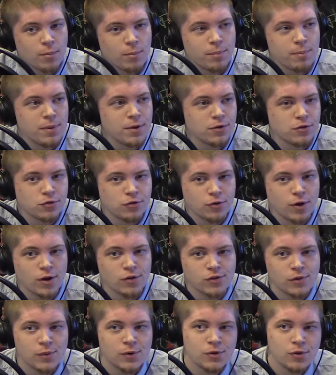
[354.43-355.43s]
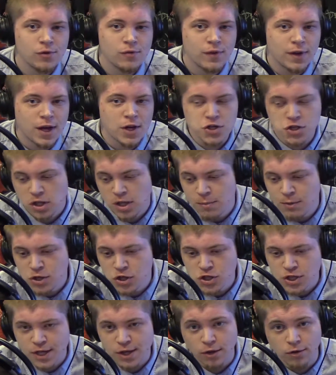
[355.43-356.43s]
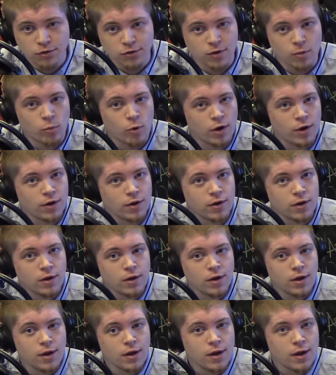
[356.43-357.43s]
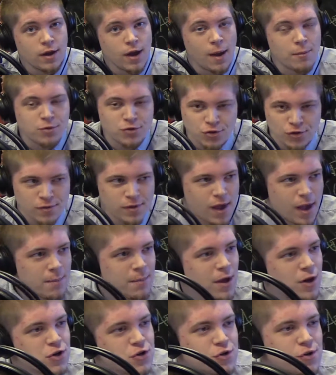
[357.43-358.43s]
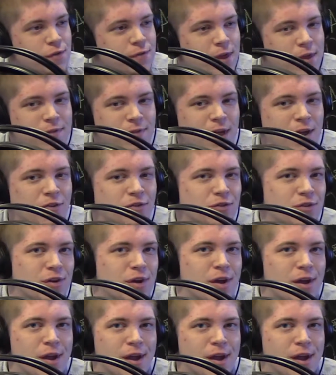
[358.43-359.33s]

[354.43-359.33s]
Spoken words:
I'm a bit stressed. I want to go on vacation. Let me just kill someone. I'm not sure that's